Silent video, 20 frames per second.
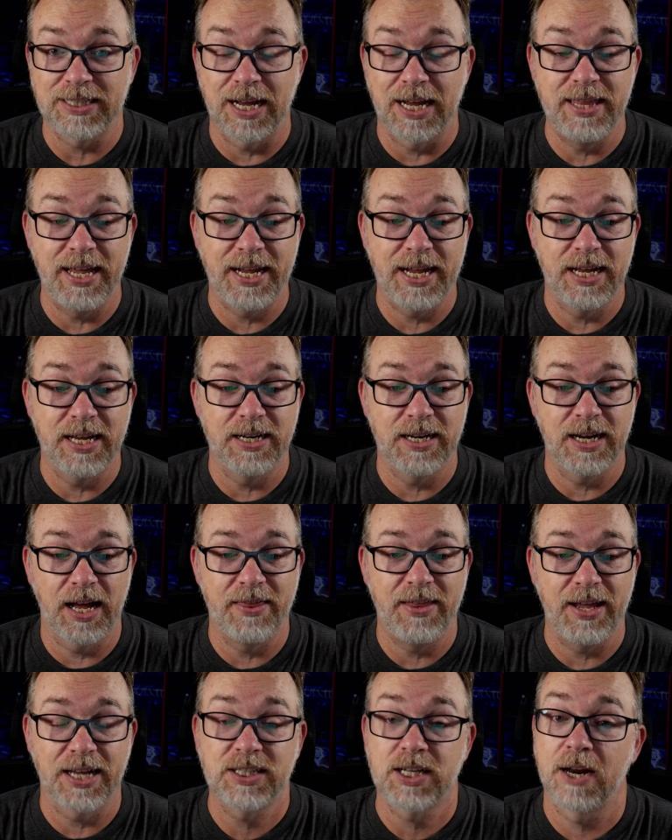I think
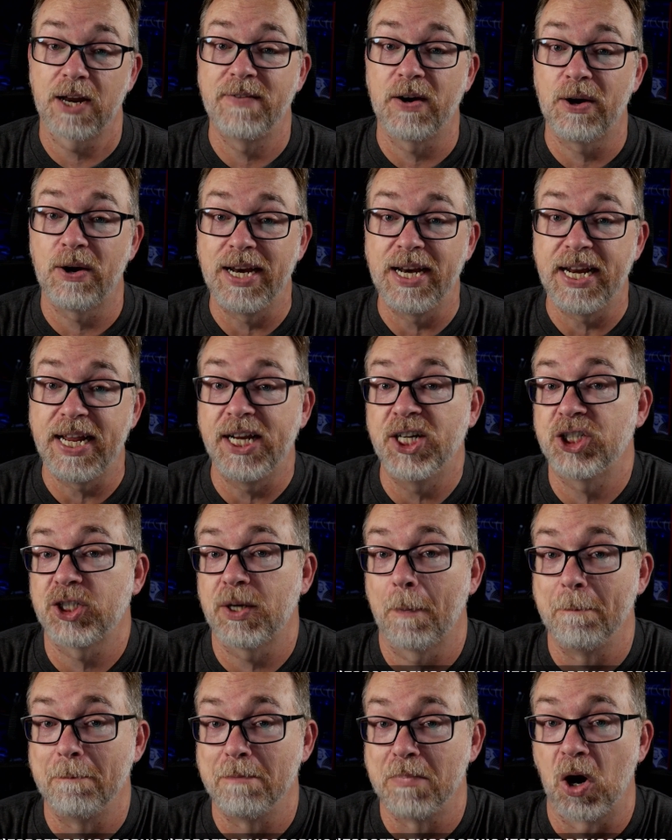it's got a very niche
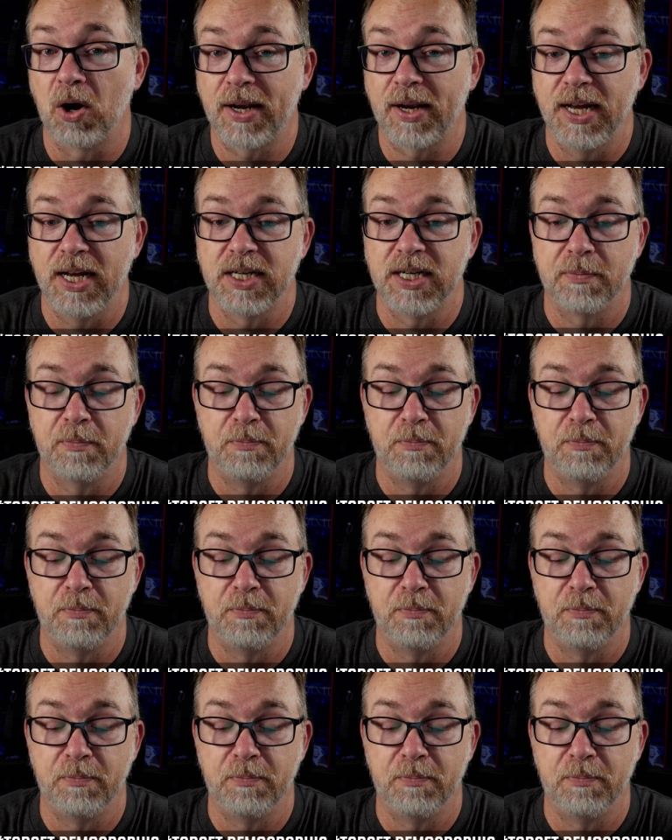market,